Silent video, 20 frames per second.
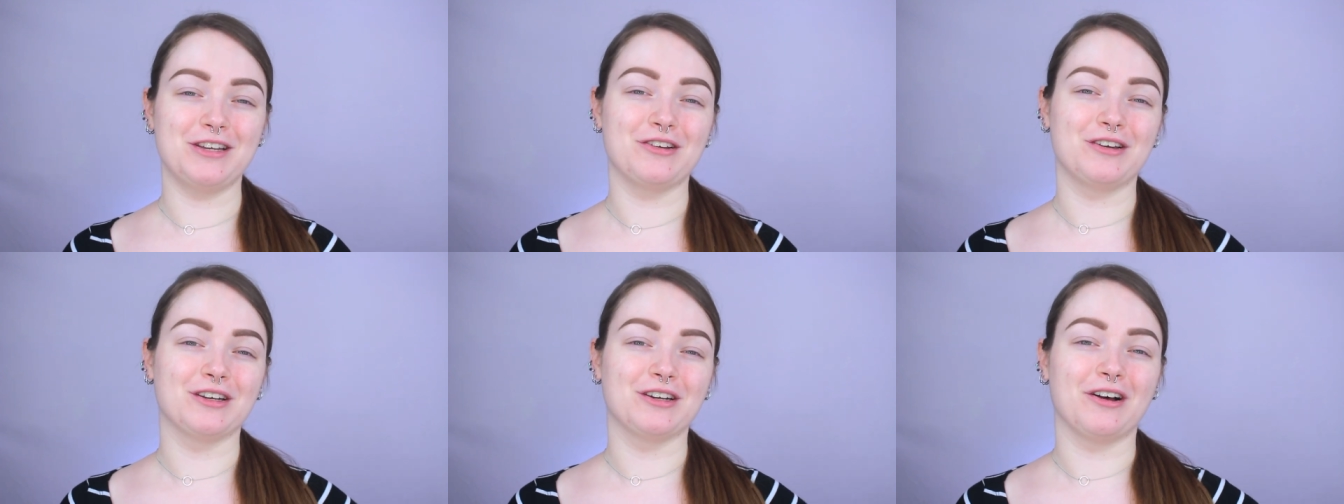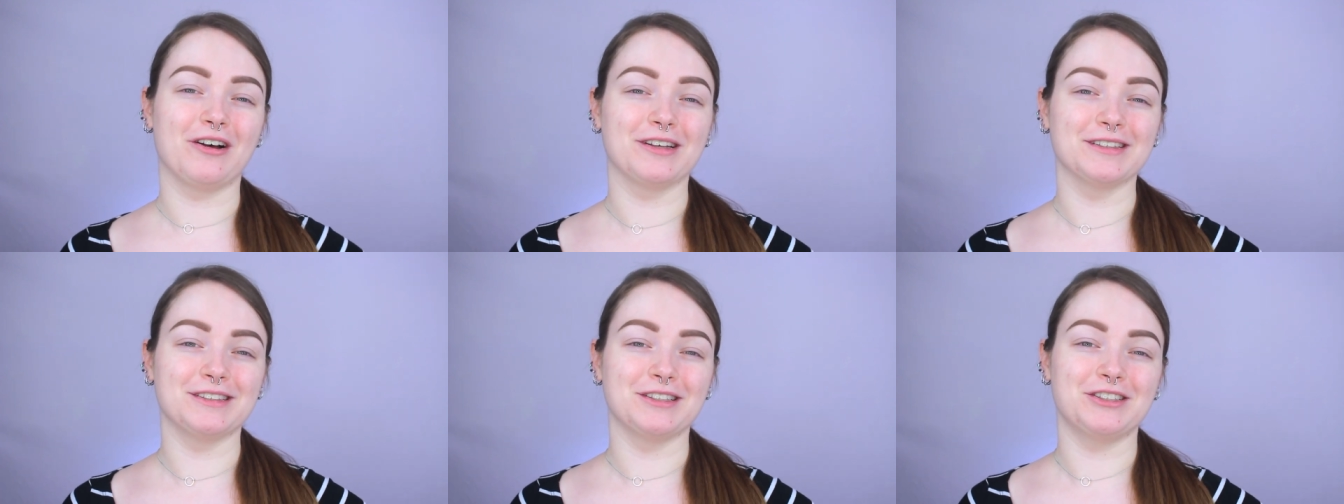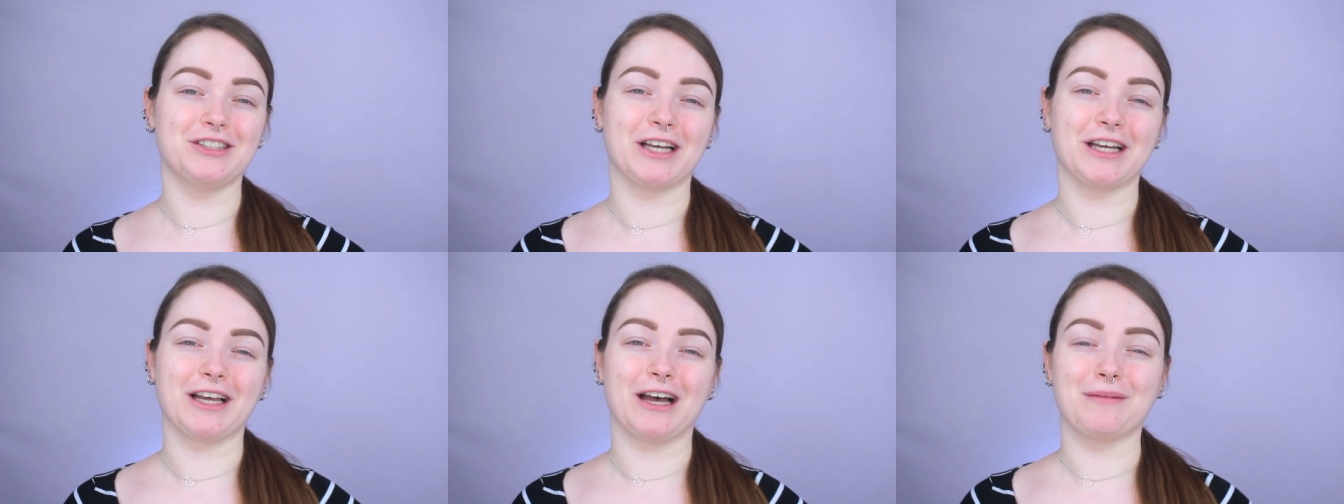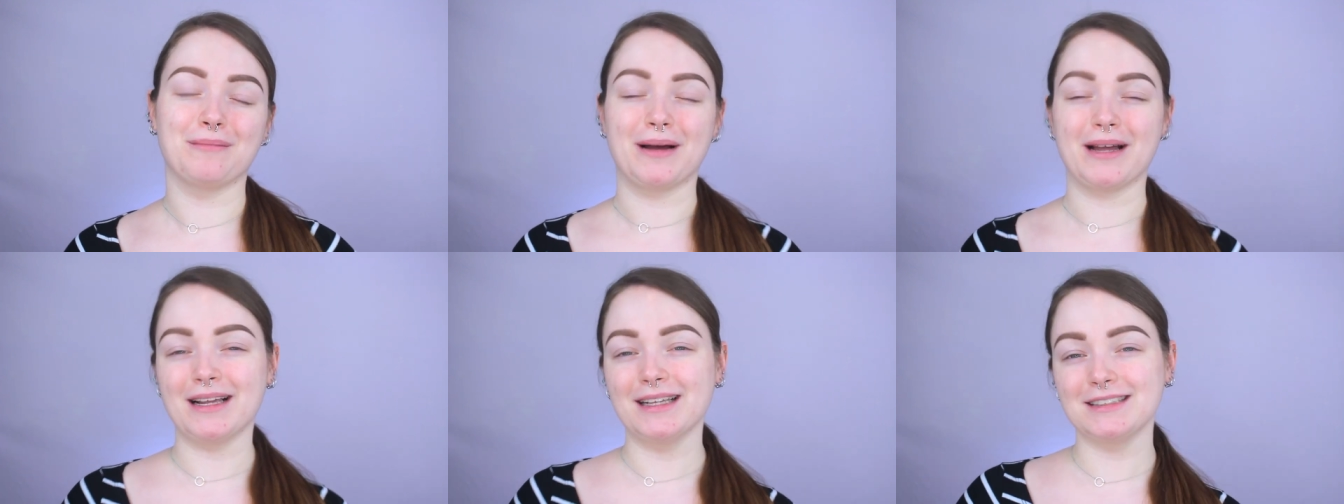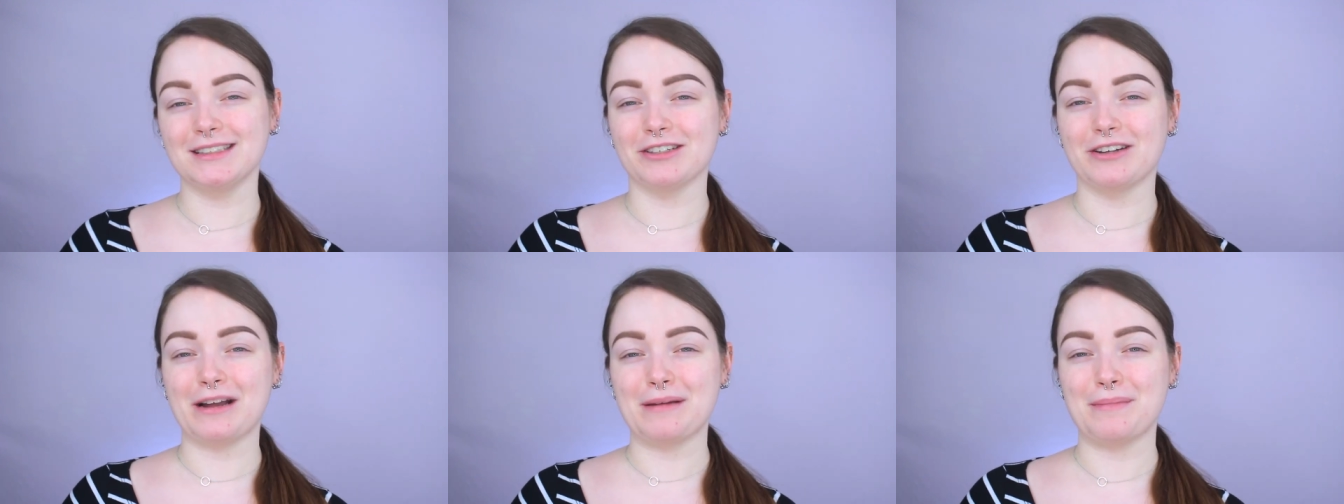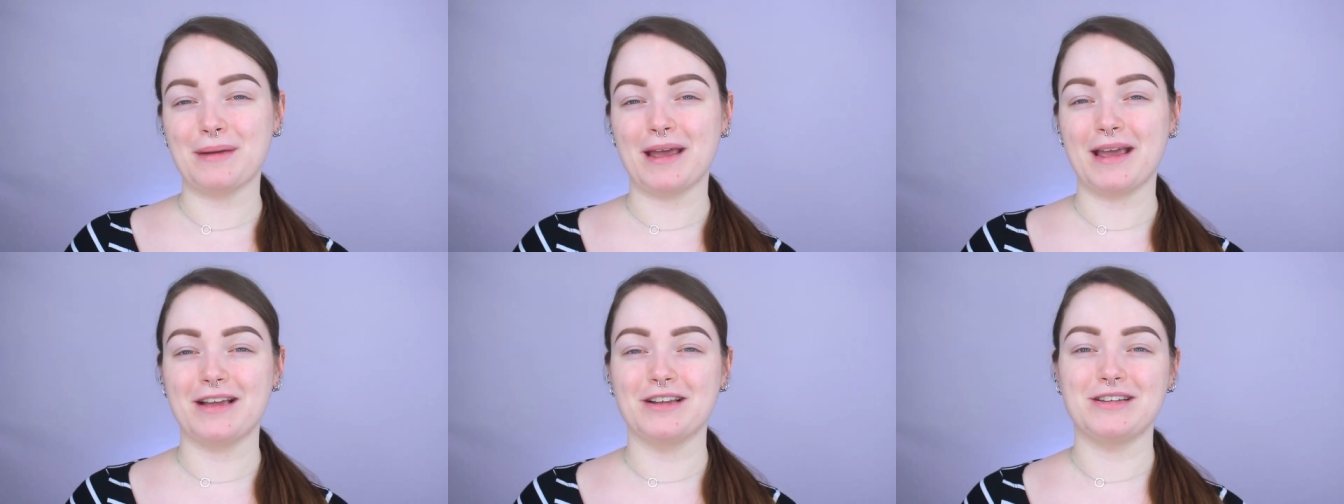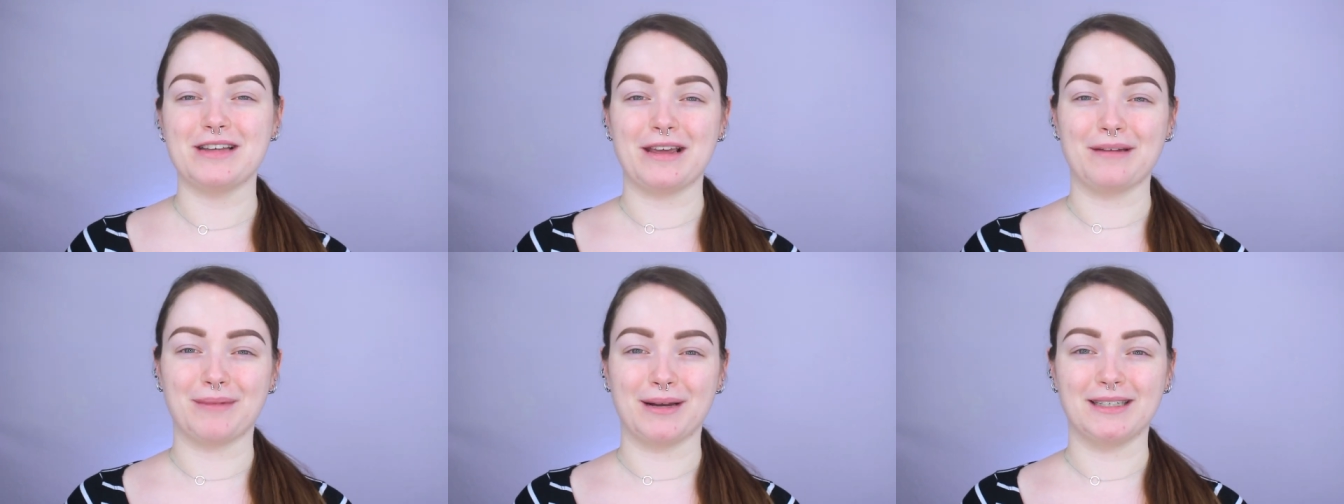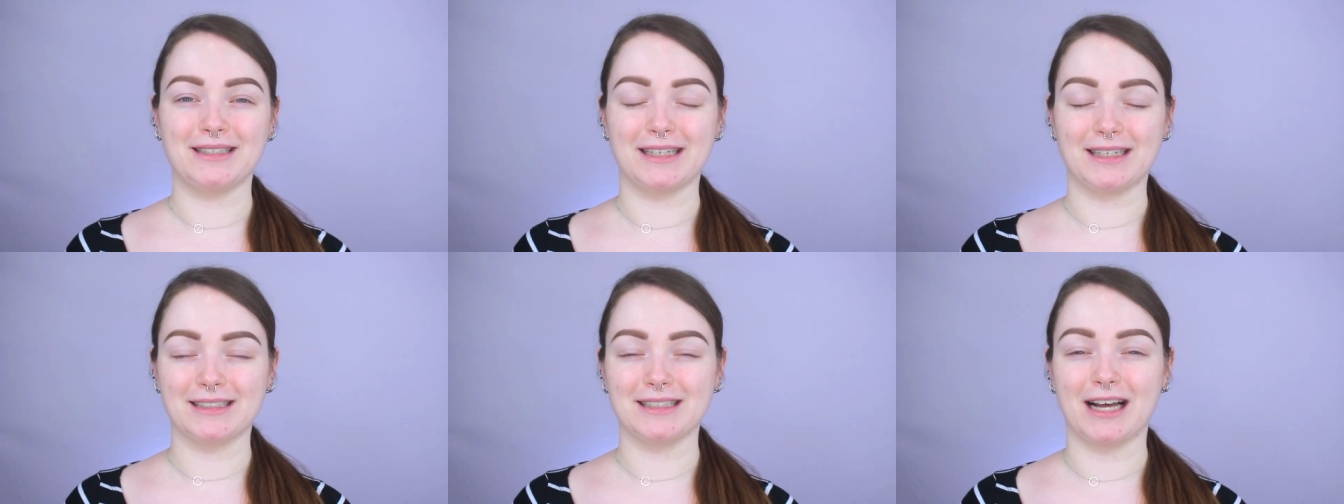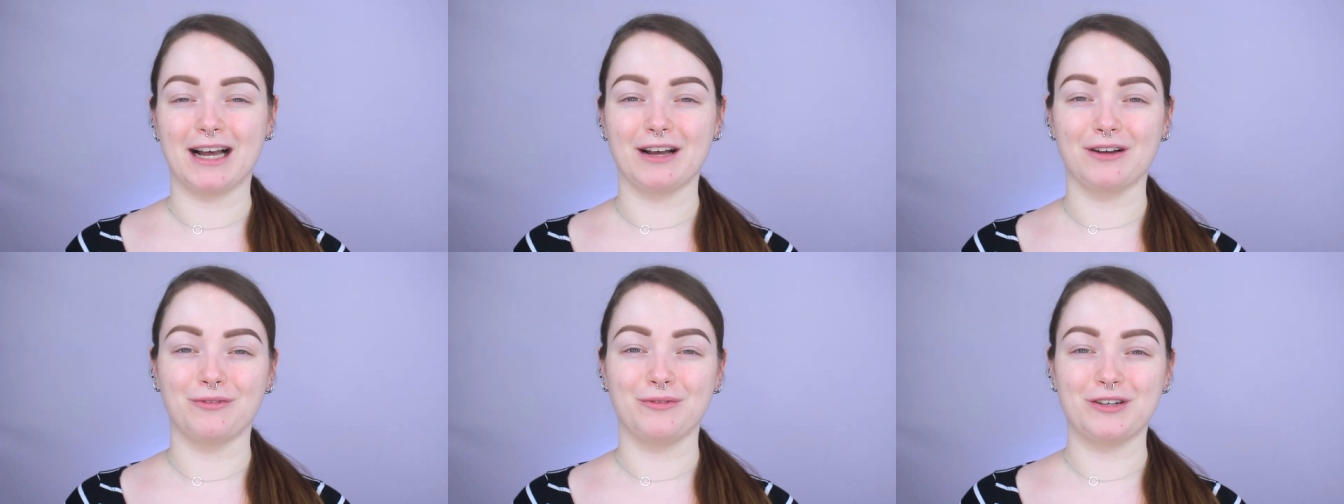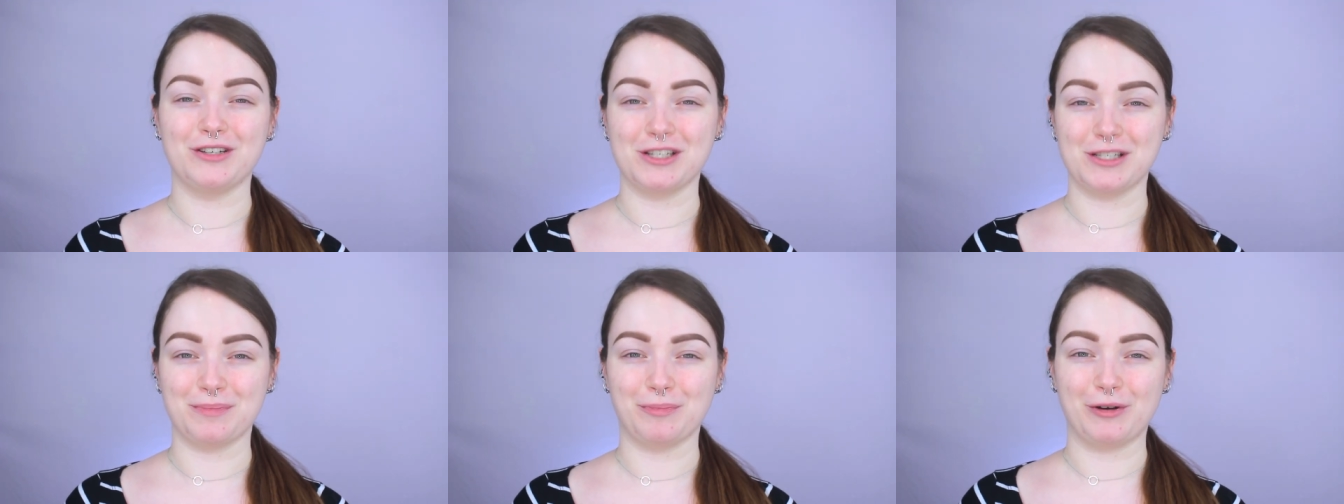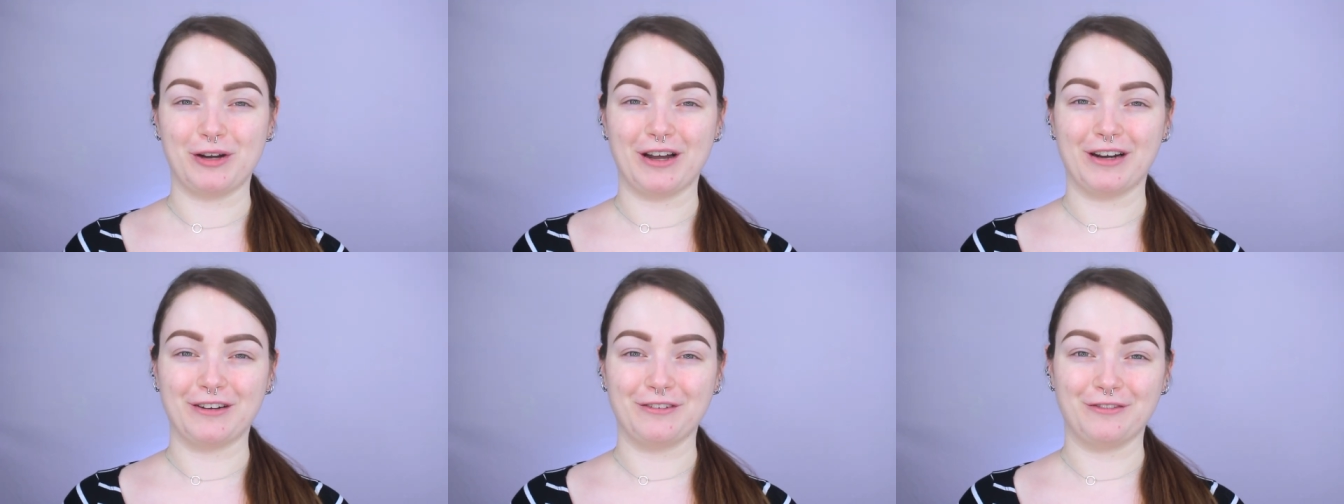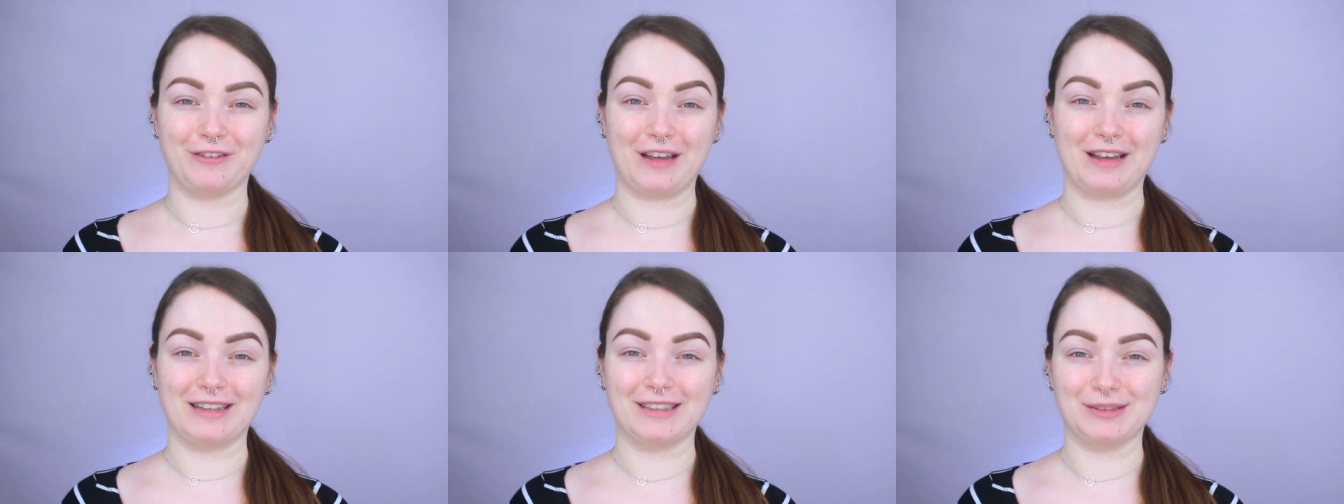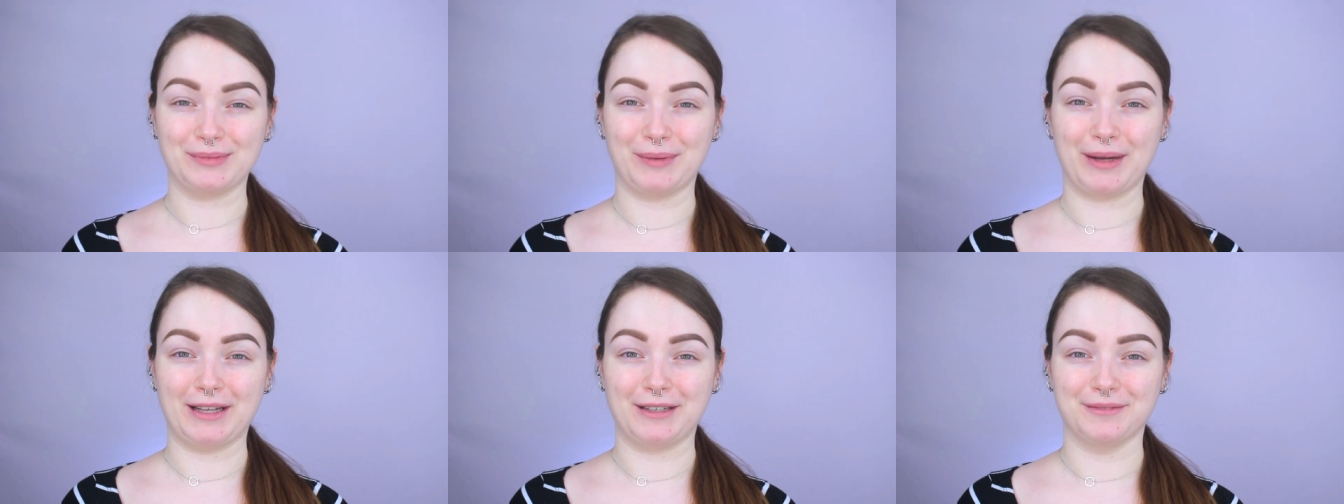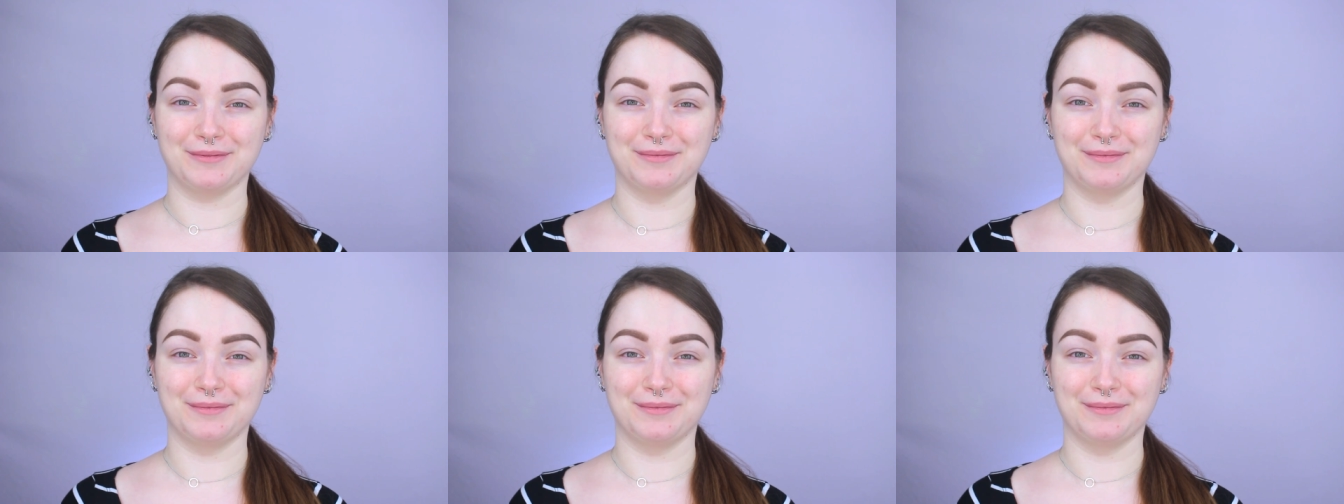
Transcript: you can also check out my Instagram page and my TikTok, which is Breyonna Faye as well.